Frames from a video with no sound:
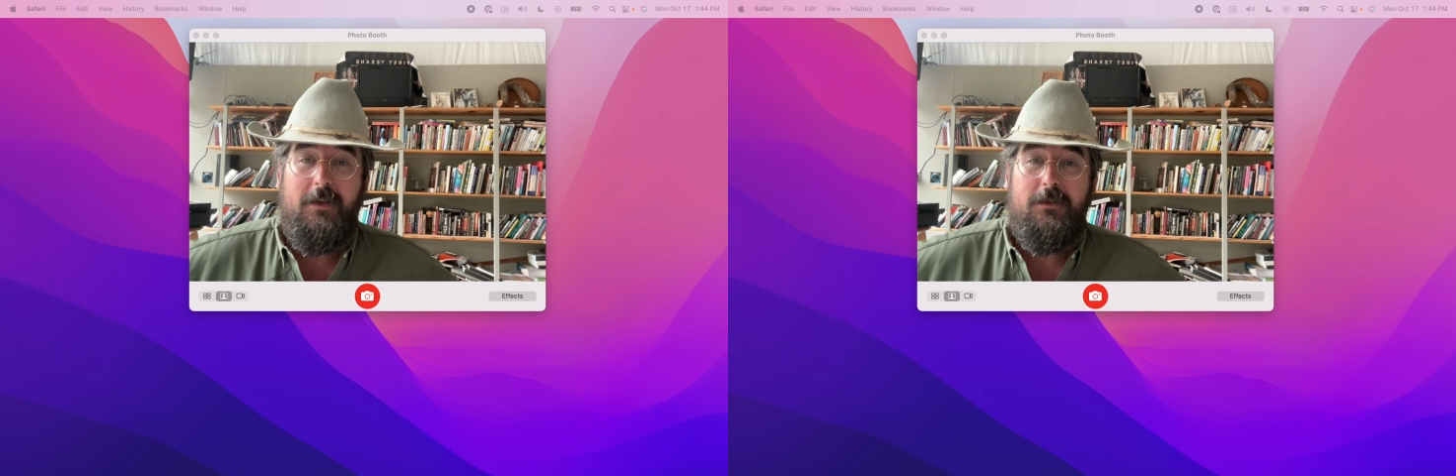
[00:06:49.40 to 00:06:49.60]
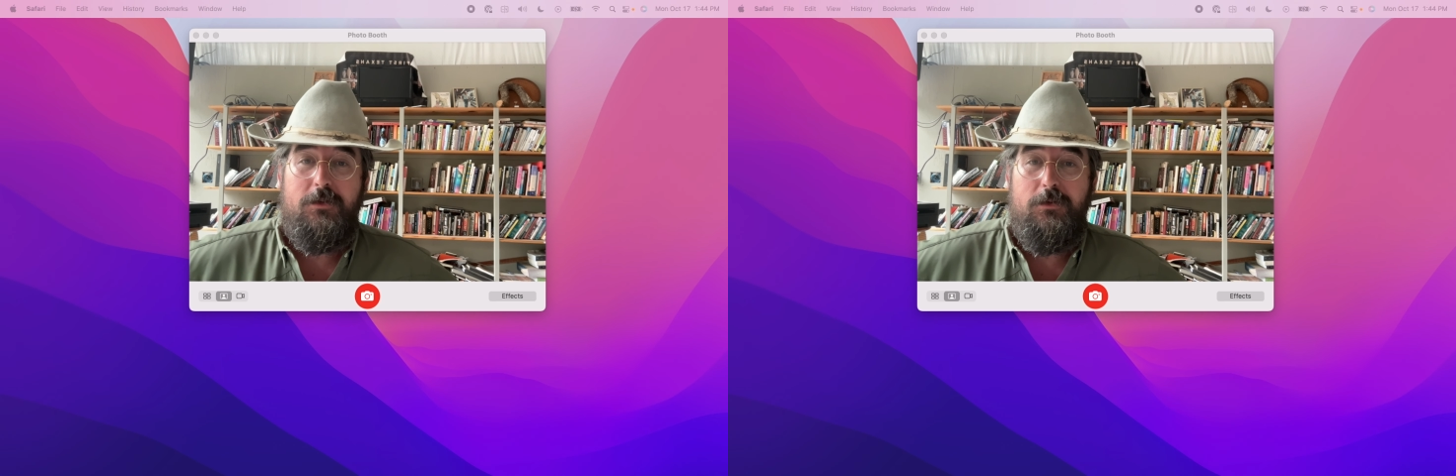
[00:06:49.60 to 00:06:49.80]

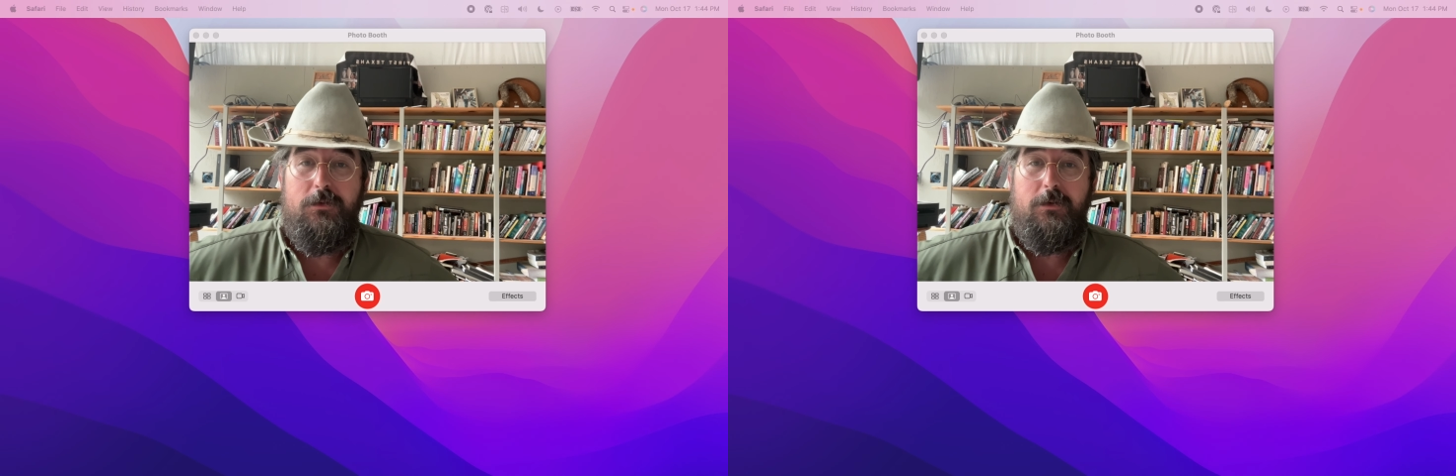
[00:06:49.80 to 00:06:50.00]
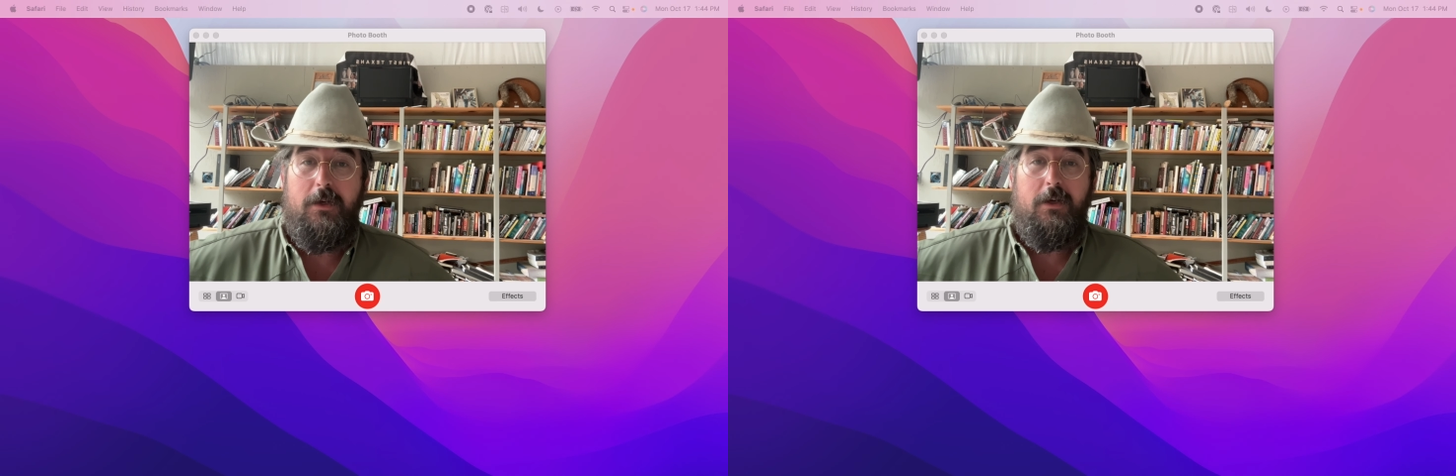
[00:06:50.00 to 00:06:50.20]

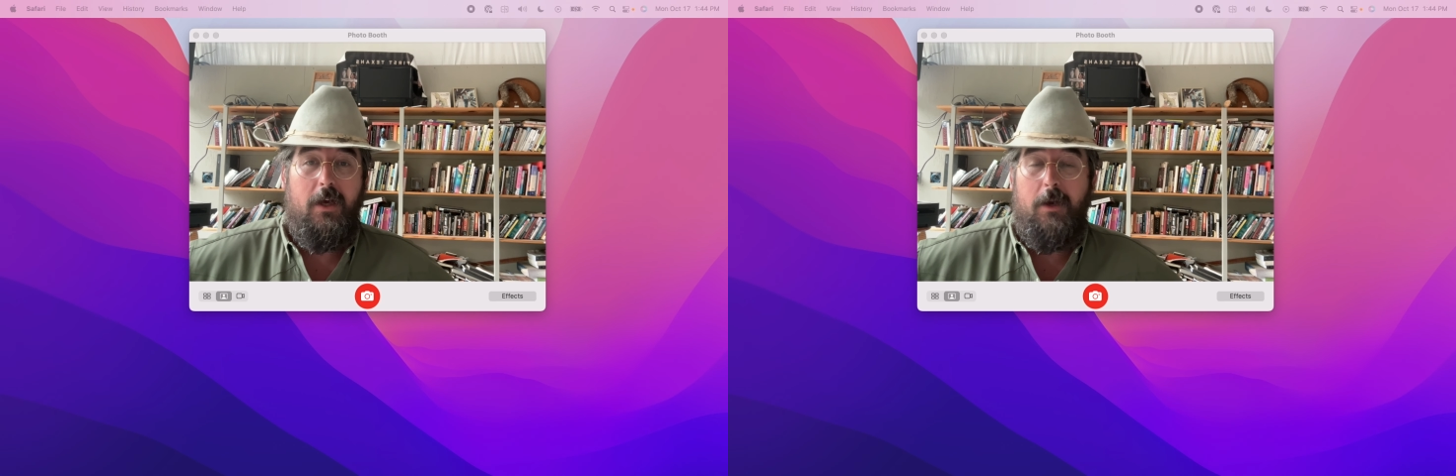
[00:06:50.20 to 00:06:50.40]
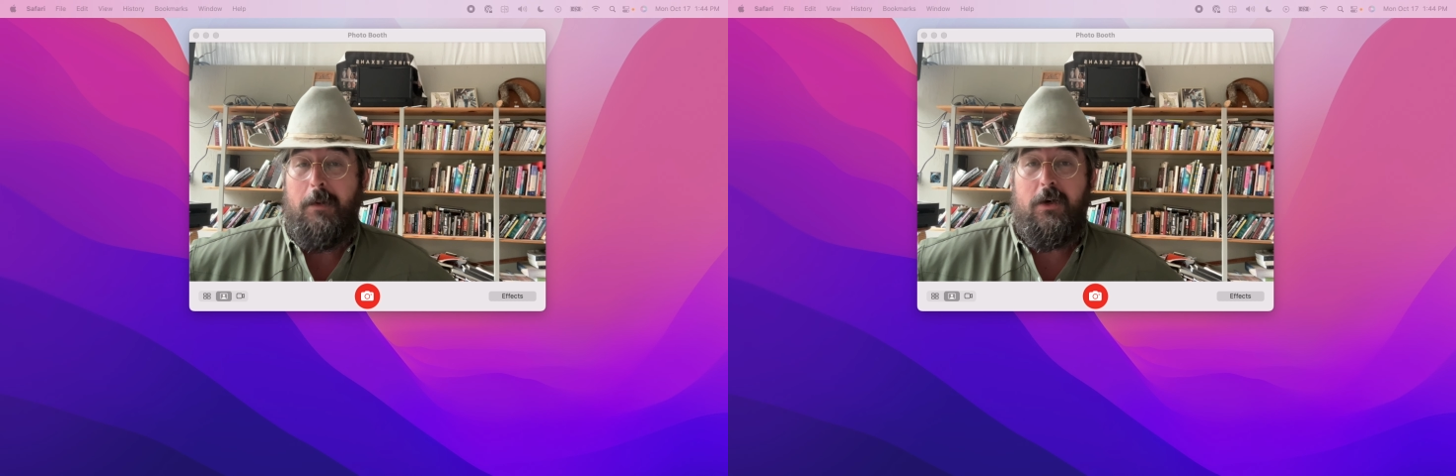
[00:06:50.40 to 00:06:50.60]
to
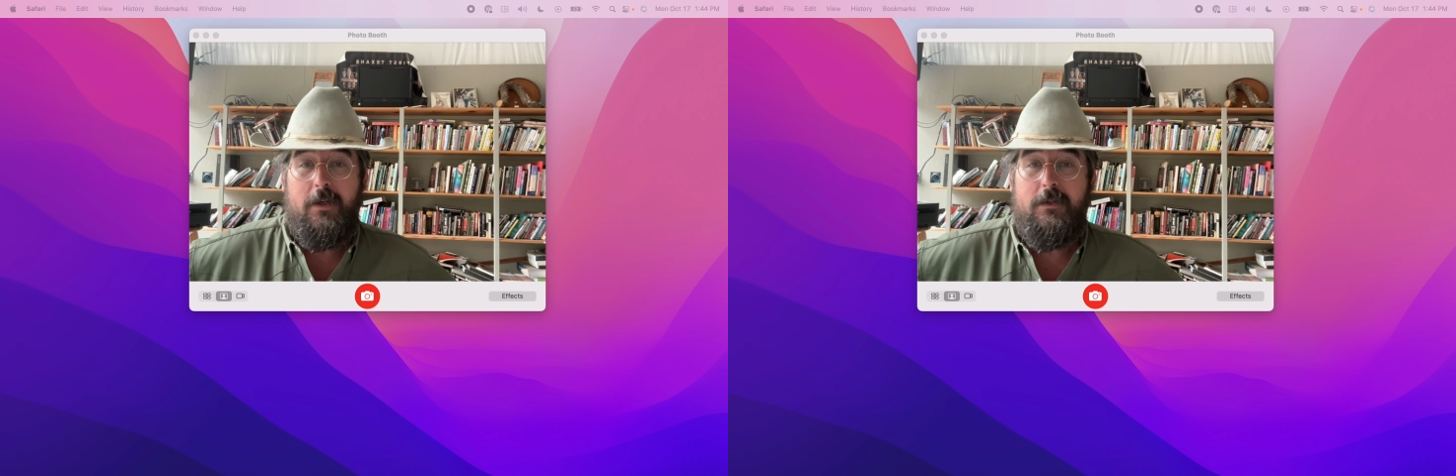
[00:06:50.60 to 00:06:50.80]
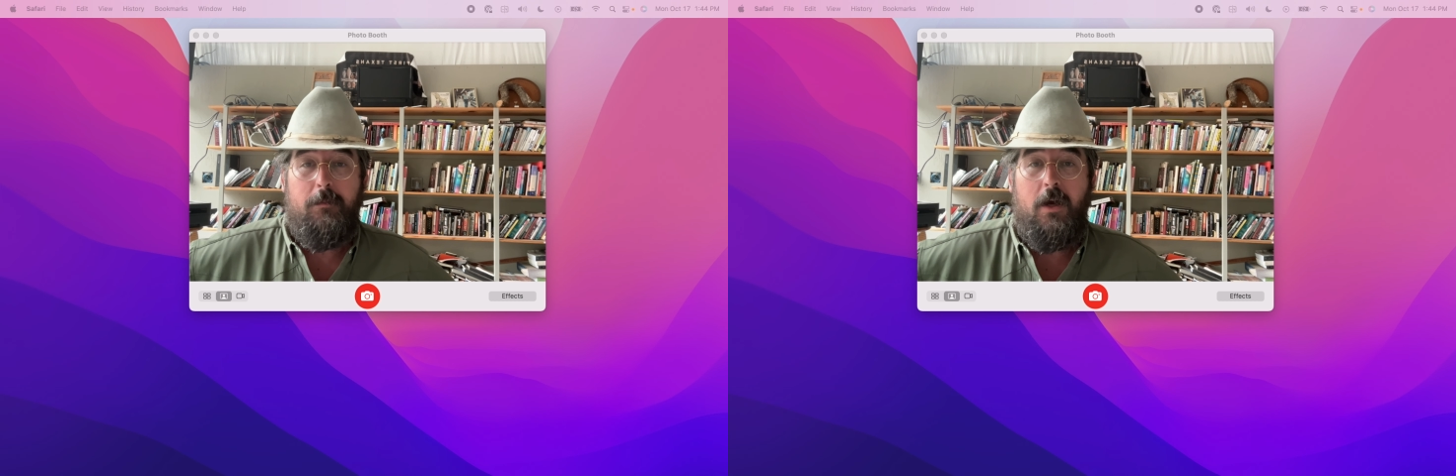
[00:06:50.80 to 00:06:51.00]

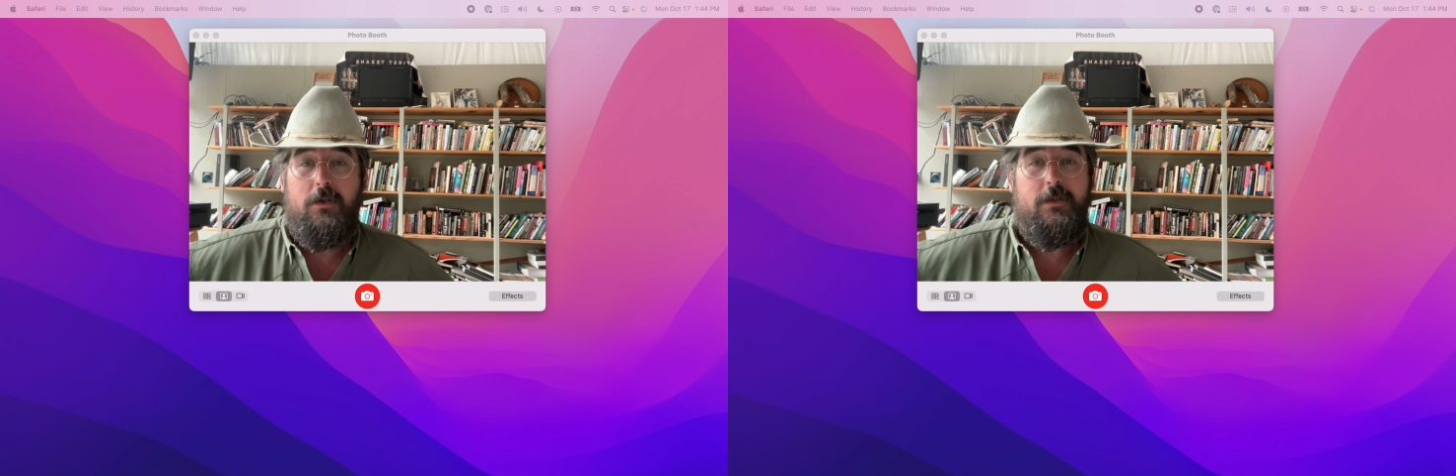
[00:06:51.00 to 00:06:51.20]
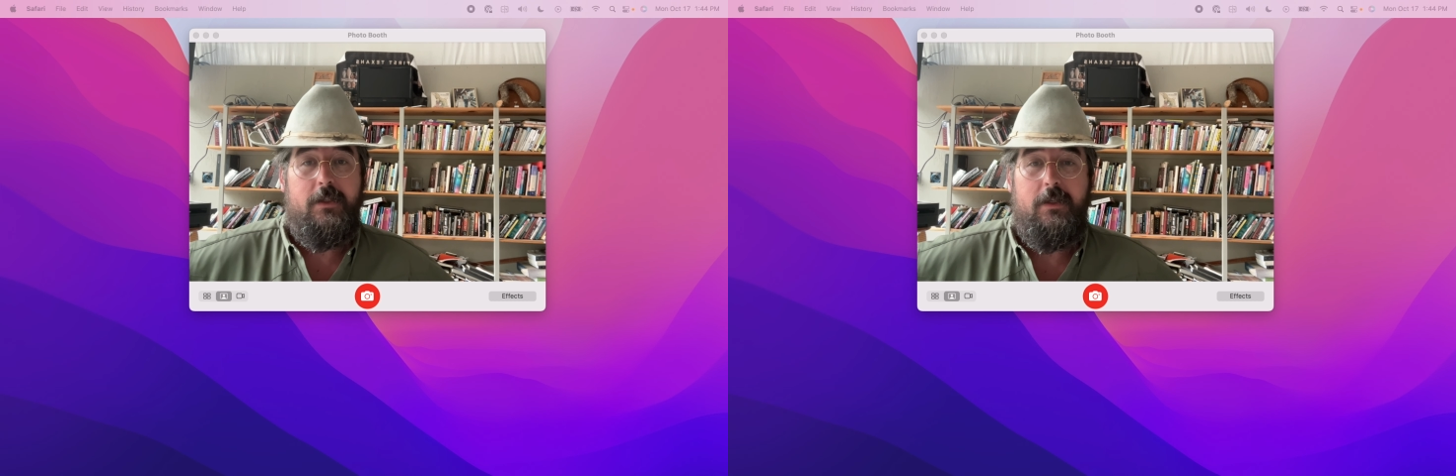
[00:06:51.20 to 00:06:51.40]
American
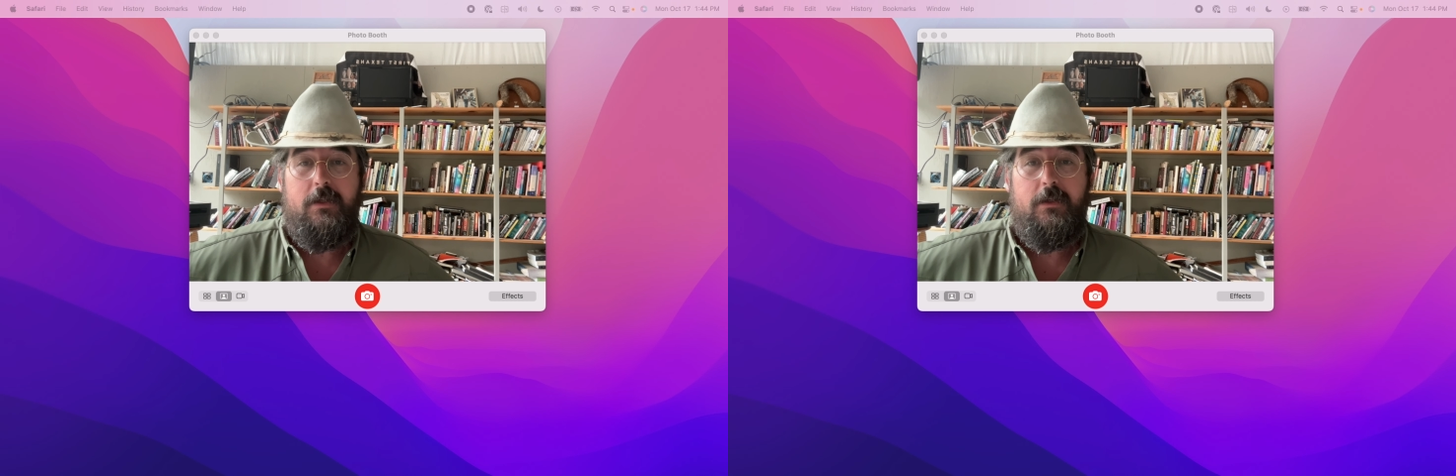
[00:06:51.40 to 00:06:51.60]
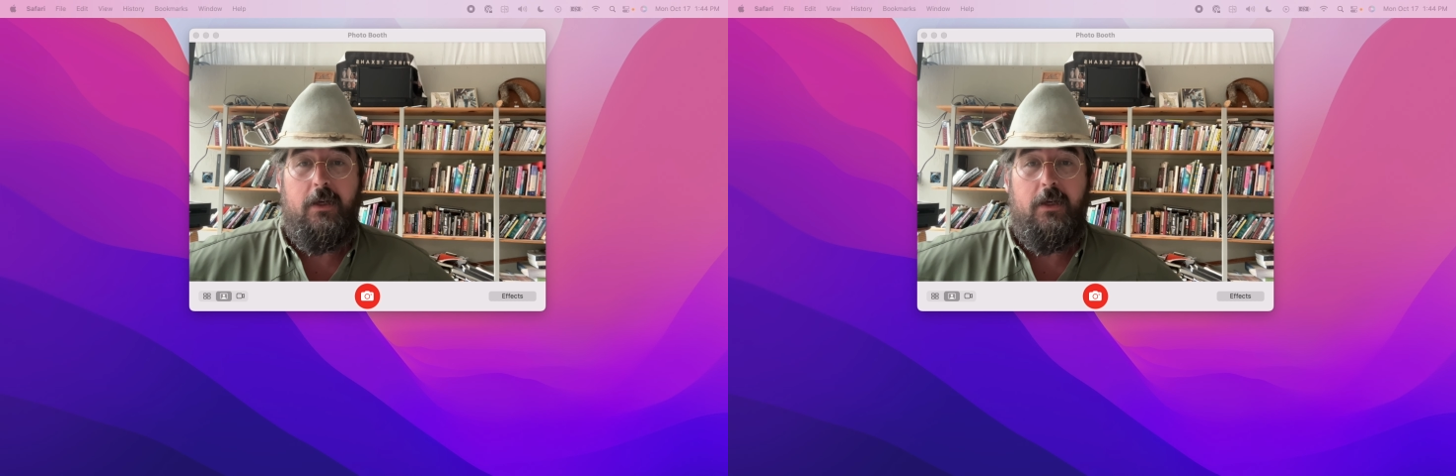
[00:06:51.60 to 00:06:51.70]
democracy.